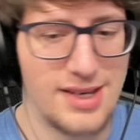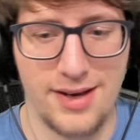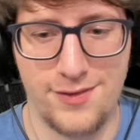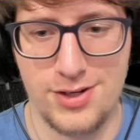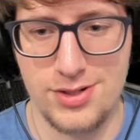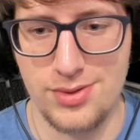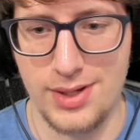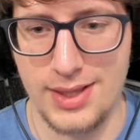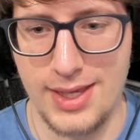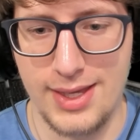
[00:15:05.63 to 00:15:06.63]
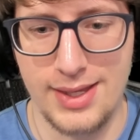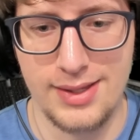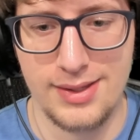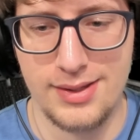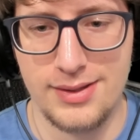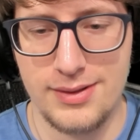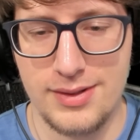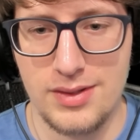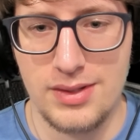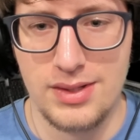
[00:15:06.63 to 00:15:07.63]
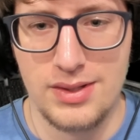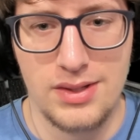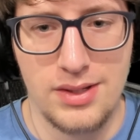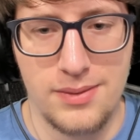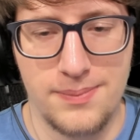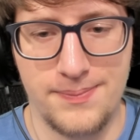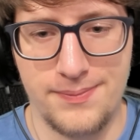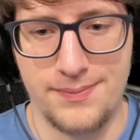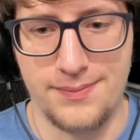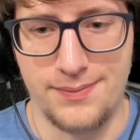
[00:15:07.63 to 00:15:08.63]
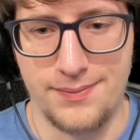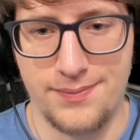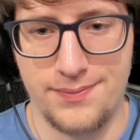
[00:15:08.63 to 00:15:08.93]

after doing that. Hmm.